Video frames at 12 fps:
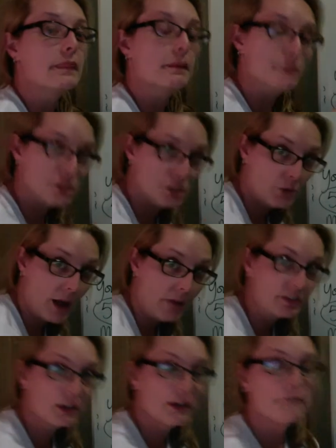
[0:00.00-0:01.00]
But you have
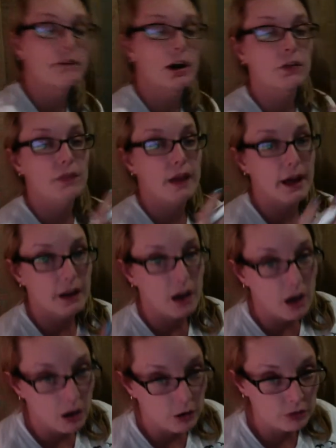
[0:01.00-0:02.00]
to convert that
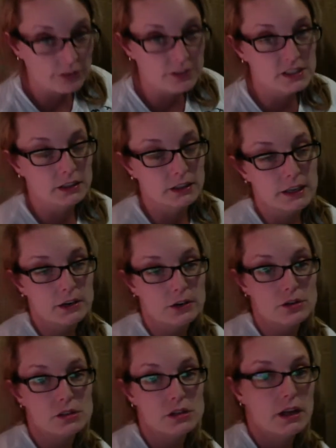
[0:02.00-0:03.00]
over to
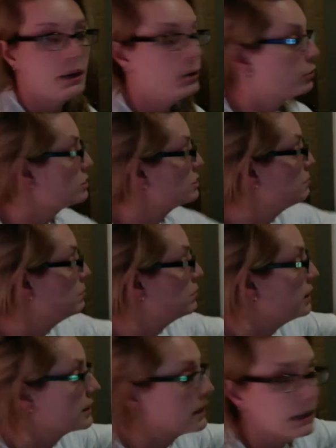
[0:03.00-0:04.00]
liters in order to
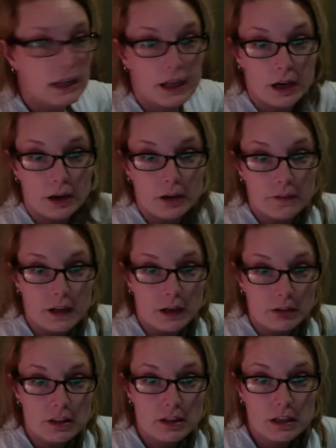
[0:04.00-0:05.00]
plug in here. The
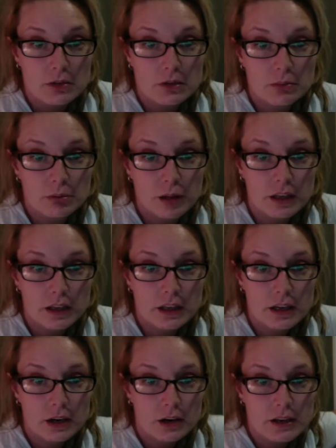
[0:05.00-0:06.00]
only thing you can plug in
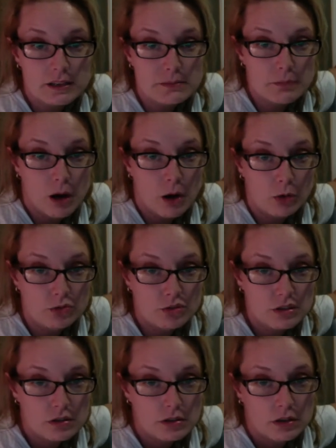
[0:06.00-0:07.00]
here is moles
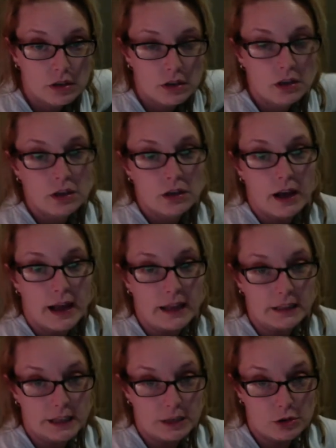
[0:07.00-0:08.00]
and
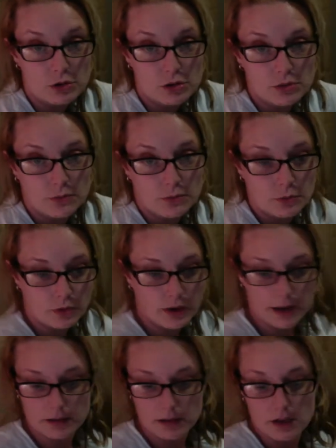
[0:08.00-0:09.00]
liters,
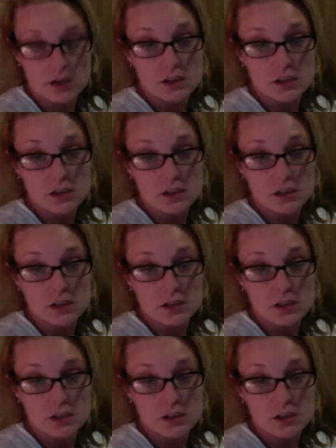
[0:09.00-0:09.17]
right?